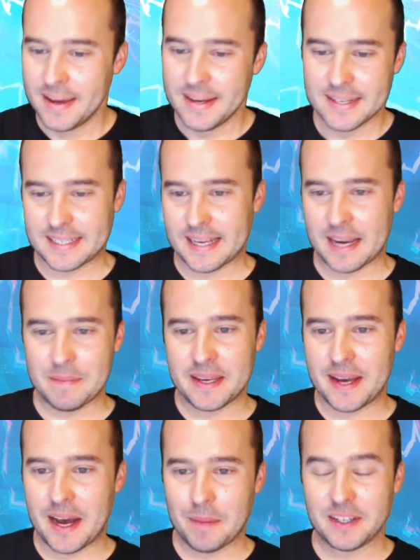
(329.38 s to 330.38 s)
Sign
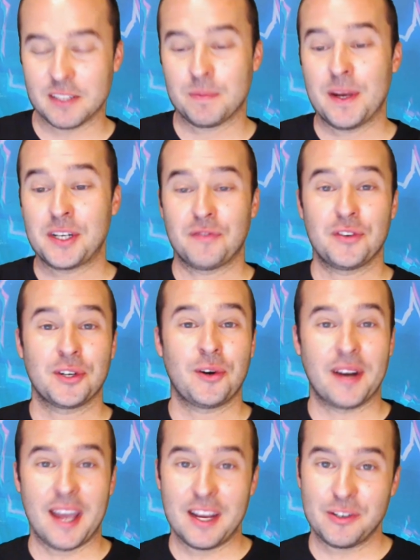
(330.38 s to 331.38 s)
me up. And especially if you're
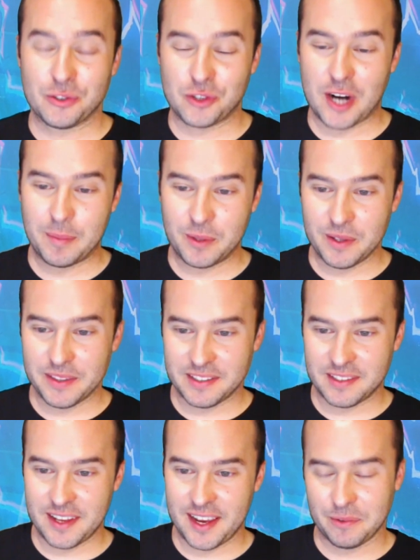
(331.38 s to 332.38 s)
going Angel Tribal in this
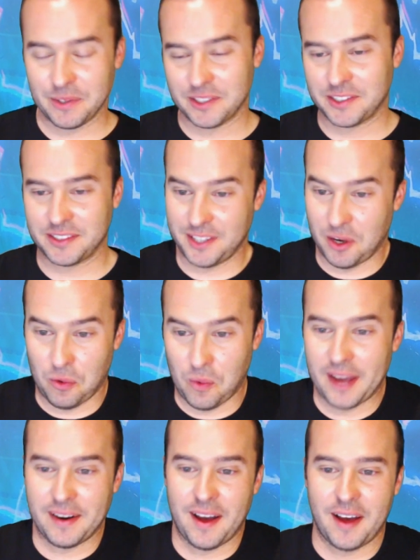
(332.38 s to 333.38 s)
deck, which, you know,
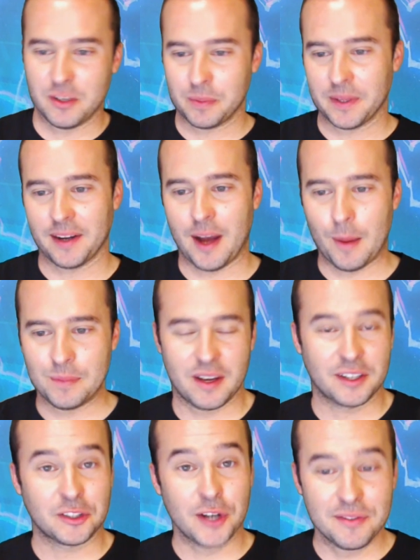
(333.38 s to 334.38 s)
why not? You're playing
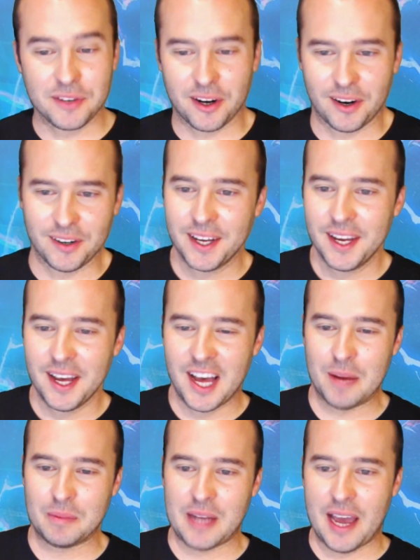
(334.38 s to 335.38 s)
Abzan Graveyard.
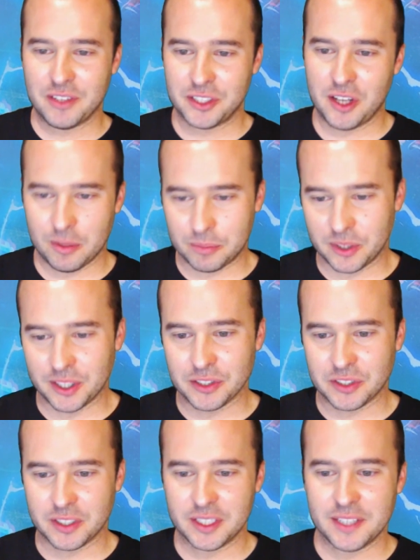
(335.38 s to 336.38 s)
Lyra Dawnbringer
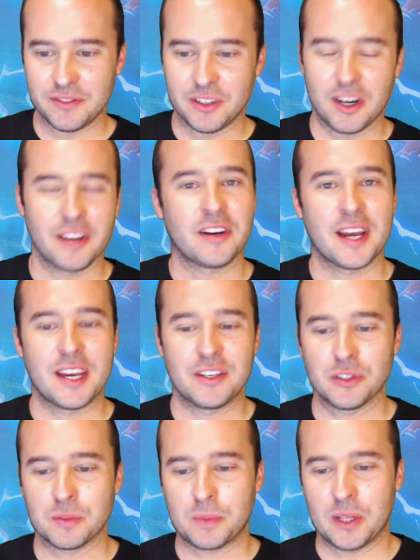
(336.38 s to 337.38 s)
is going to give your other
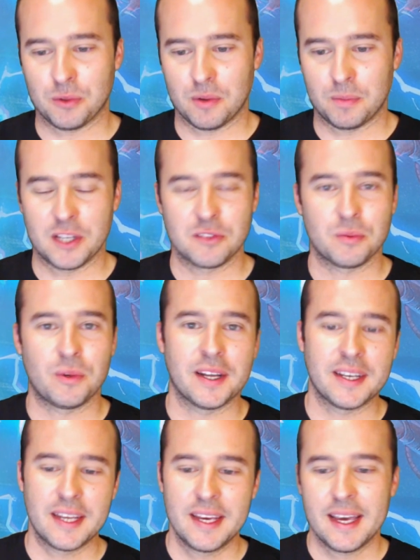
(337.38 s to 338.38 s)
Angels
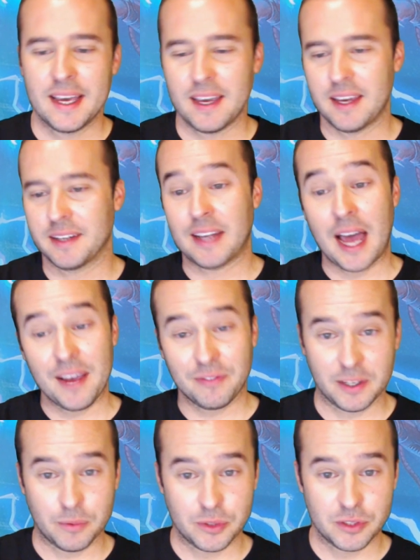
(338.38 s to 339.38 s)
+1/+1 and
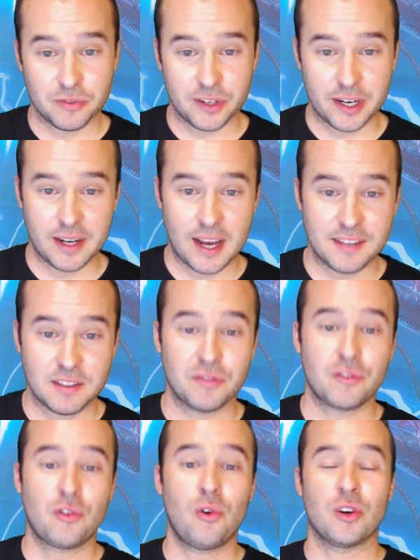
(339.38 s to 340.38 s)
lifelink, which is very nice. And
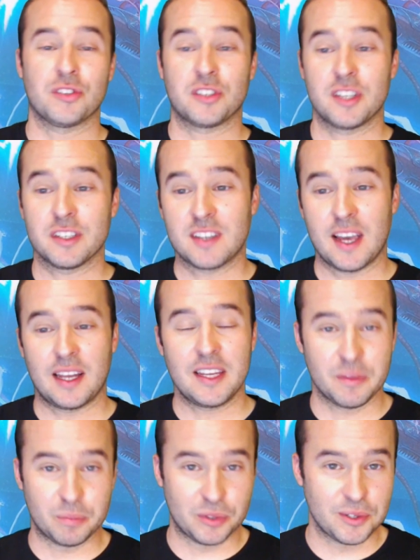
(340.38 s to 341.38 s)
of course, Gisela
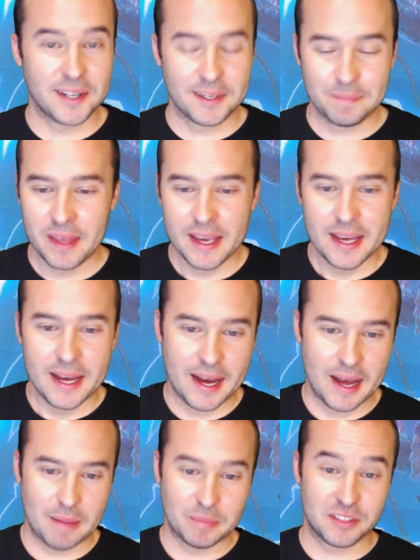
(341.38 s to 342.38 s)
and Bruna.
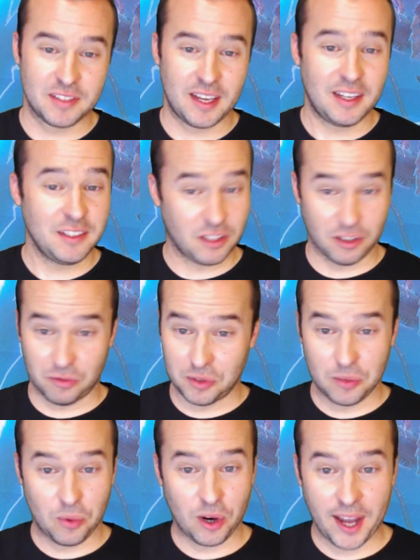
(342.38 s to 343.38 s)
Gisela is going to
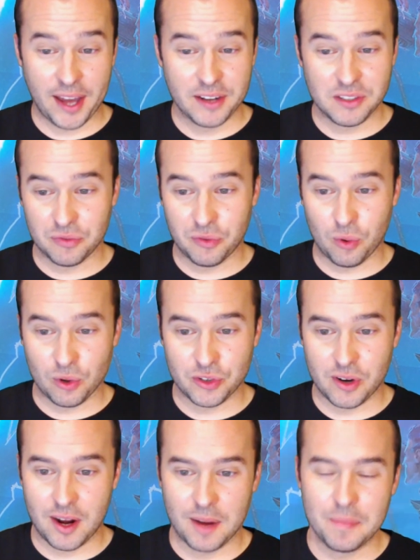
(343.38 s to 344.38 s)
really work out as a
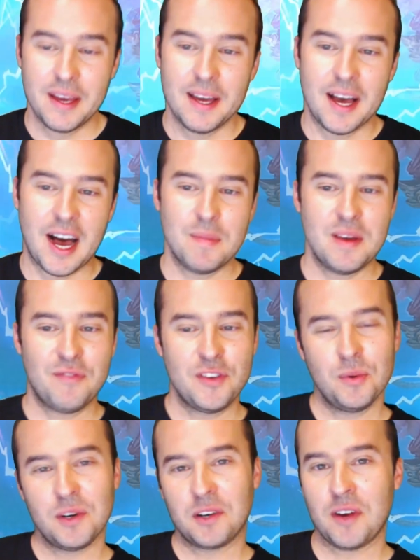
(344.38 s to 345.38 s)
4-drop. If you
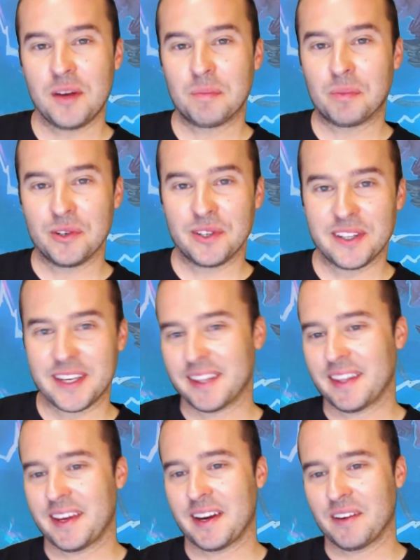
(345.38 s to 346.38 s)
want to run Bruna in
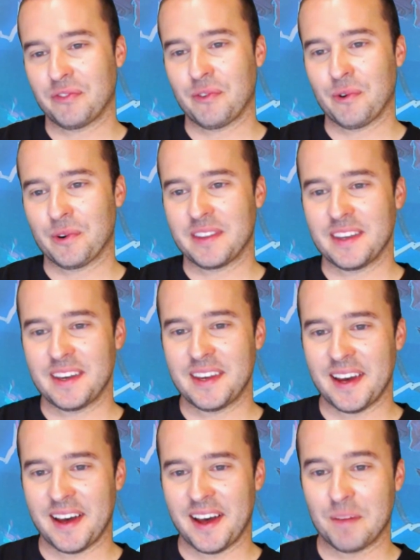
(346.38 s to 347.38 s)
there for the
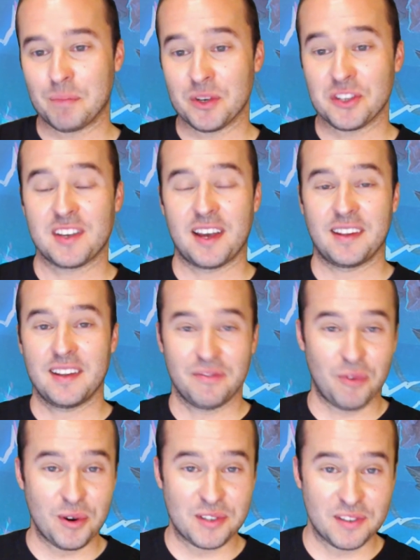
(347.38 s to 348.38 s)
Bracella
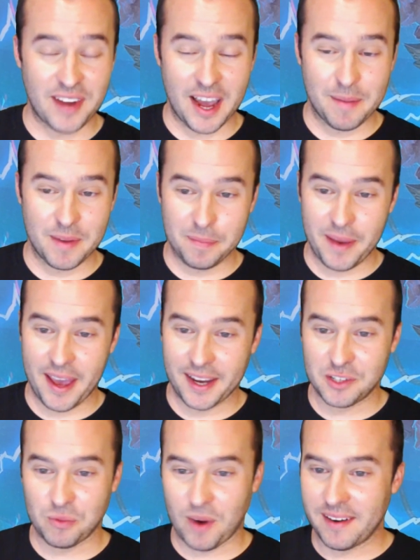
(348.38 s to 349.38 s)
Voice of Nightmare
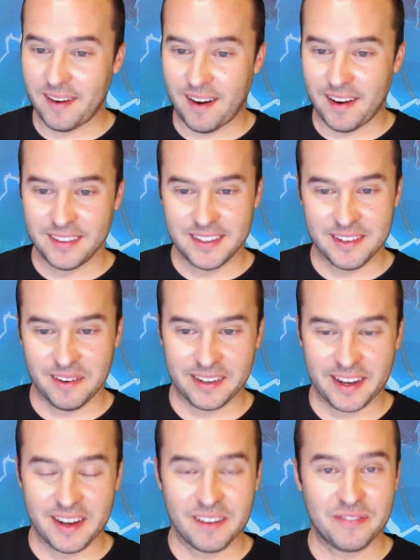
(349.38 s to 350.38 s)
package, why not? You know, it
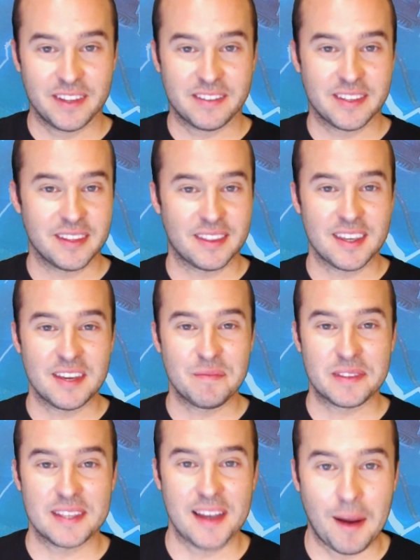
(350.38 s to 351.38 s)
kind of fits in theme
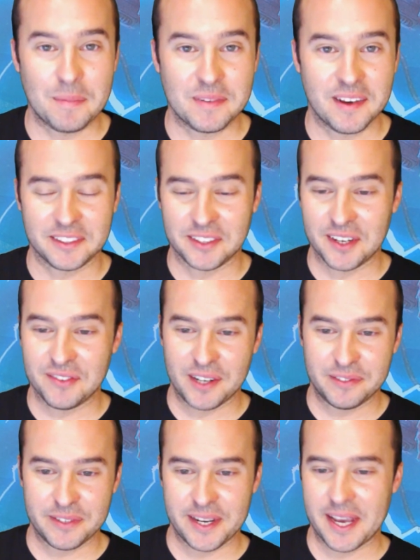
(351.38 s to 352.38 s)
with the Abzan
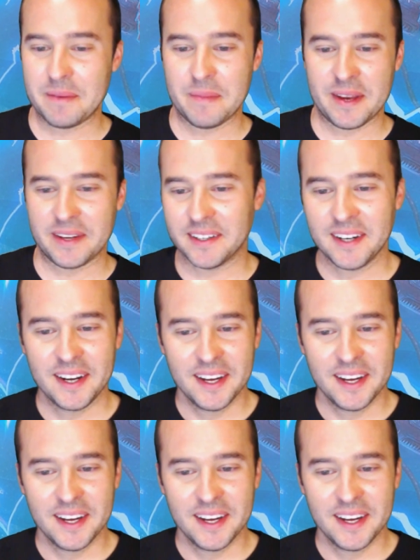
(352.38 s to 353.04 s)
Graveyard Reanimator.